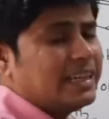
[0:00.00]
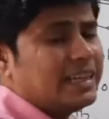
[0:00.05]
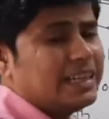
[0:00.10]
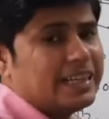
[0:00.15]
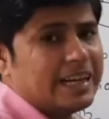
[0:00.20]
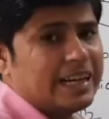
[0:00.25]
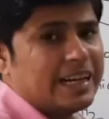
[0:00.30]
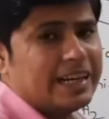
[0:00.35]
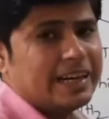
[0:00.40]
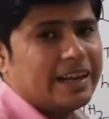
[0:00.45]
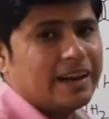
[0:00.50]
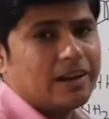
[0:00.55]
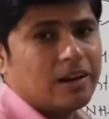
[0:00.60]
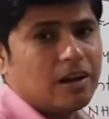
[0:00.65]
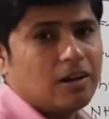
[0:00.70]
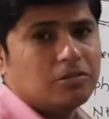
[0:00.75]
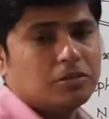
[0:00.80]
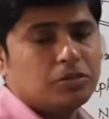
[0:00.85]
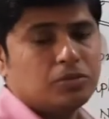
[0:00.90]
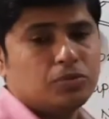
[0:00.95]
heated
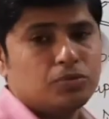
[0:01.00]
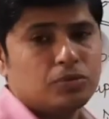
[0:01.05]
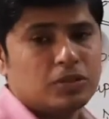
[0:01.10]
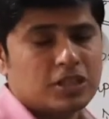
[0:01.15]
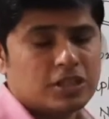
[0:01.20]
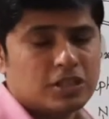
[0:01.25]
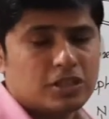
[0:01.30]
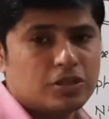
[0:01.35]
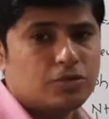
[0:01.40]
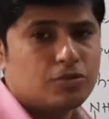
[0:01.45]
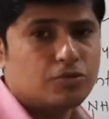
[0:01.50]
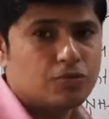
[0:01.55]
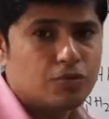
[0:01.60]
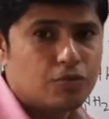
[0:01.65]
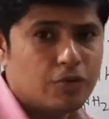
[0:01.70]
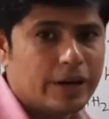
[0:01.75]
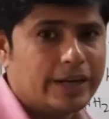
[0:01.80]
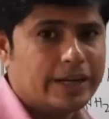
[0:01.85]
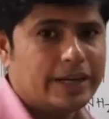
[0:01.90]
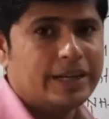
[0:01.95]
around 260 to
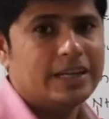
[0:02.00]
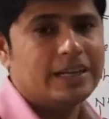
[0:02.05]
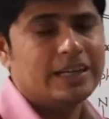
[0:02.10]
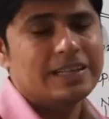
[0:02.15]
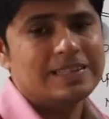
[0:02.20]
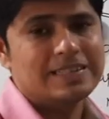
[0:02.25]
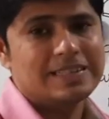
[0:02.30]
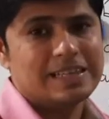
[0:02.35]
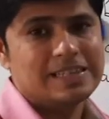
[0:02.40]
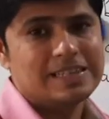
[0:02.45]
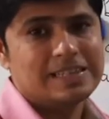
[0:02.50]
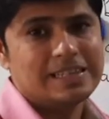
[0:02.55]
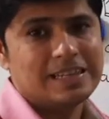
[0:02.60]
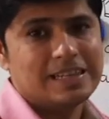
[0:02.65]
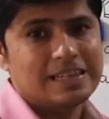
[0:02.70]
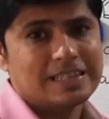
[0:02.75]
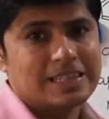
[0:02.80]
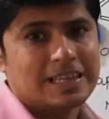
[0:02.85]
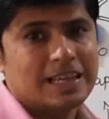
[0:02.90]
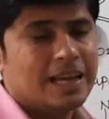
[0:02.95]
280 degrees
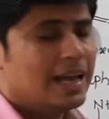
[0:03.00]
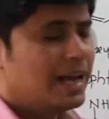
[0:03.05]
Celsius,